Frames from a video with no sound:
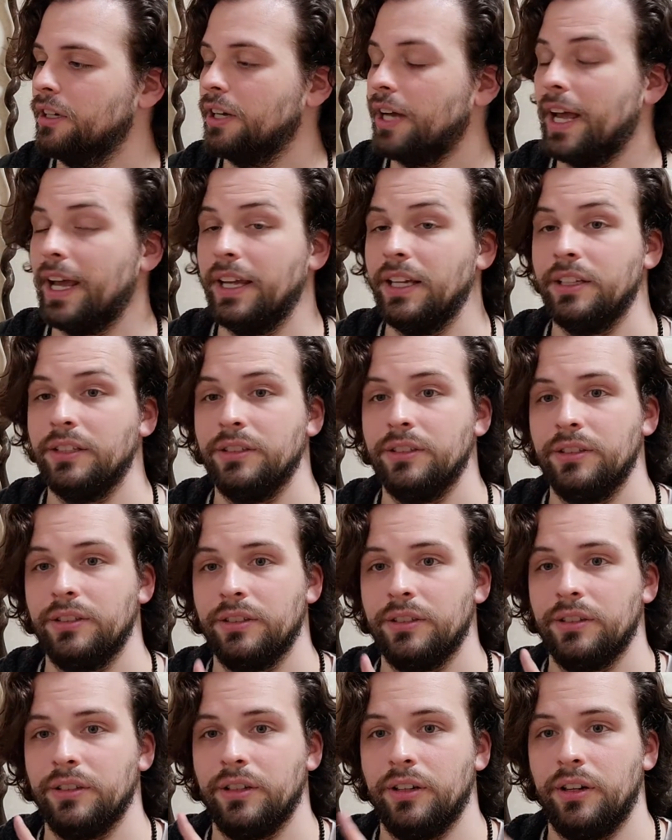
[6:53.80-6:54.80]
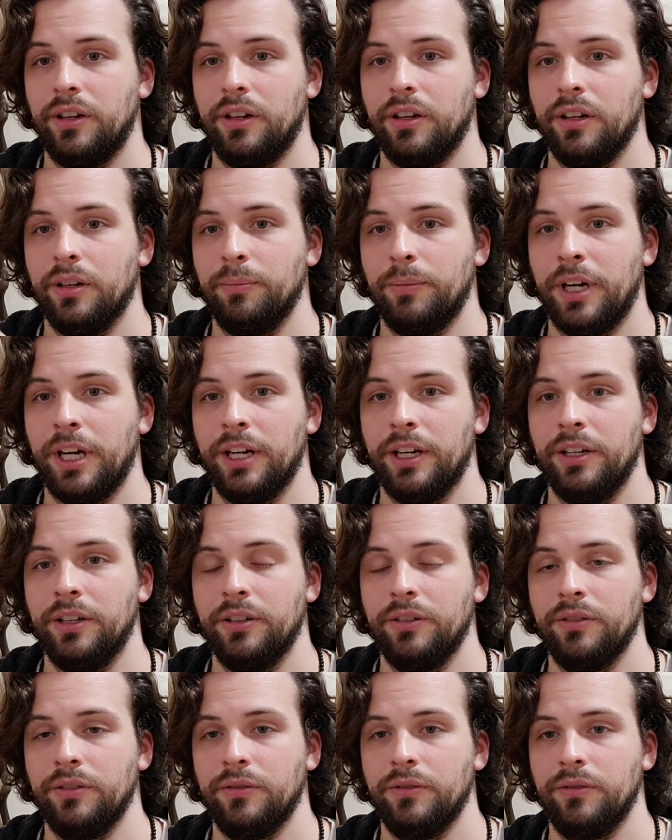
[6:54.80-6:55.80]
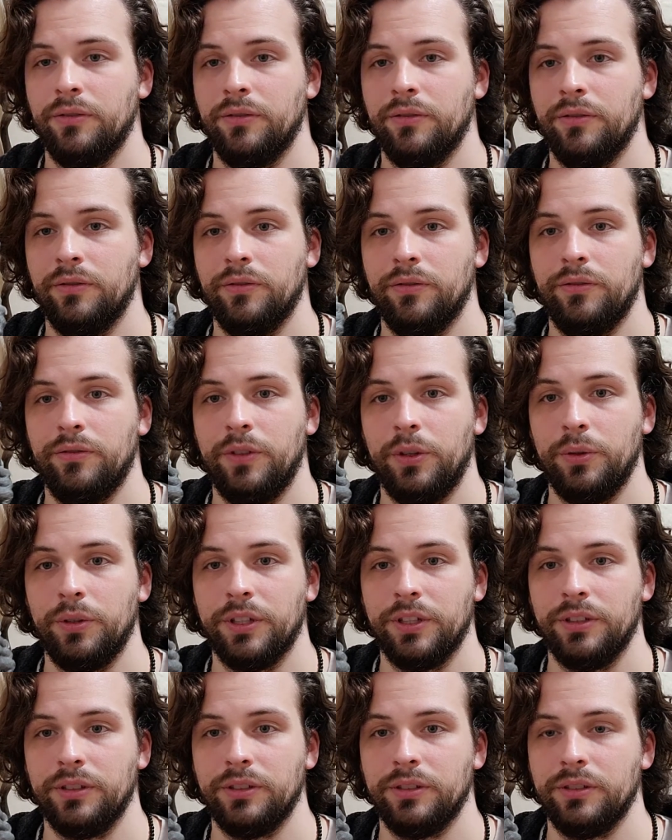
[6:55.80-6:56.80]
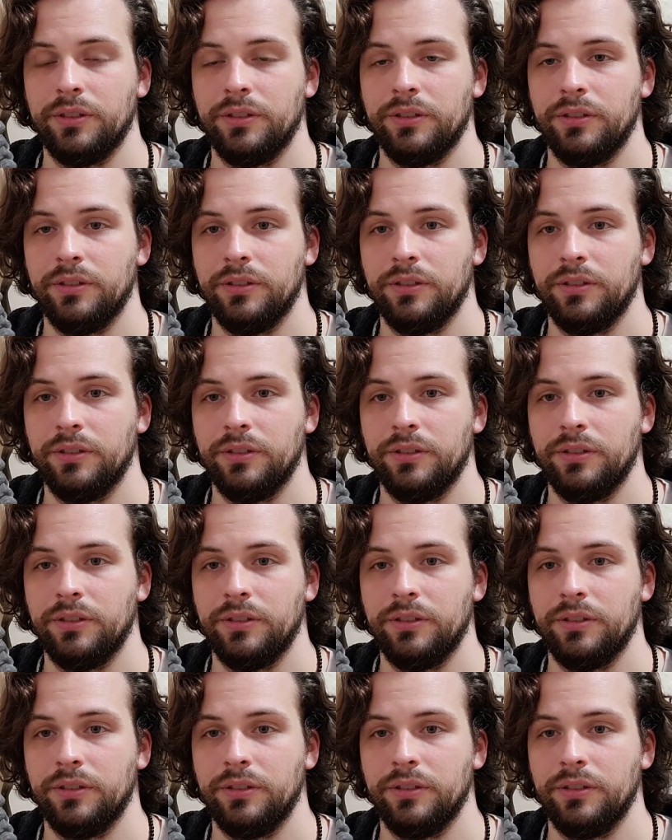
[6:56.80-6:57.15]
hands are my focus,